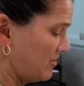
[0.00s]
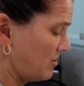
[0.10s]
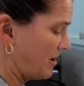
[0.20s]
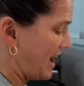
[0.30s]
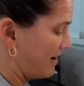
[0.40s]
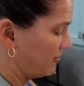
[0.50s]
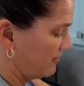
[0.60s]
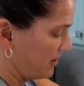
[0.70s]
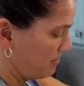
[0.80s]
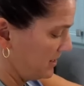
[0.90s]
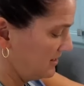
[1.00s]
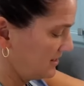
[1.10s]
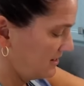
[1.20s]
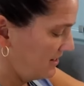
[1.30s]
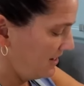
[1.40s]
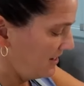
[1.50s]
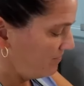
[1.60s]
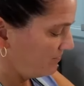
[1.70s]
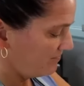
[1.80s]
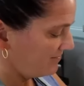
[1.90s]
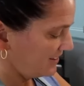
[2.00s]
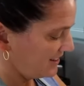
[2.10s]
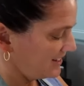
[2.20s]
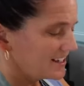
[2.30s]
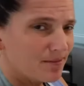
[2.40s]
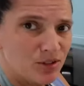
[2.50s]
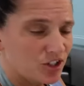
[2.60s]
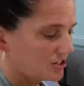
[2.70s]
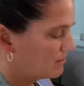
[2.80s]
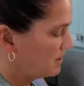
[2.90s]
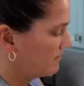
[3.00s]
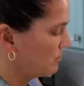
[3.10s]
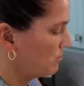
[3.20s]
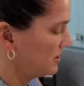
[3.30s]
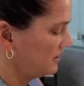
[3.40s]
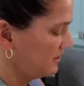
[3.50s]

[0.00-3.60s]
We all have refried beans. This helps stretch the meat for one.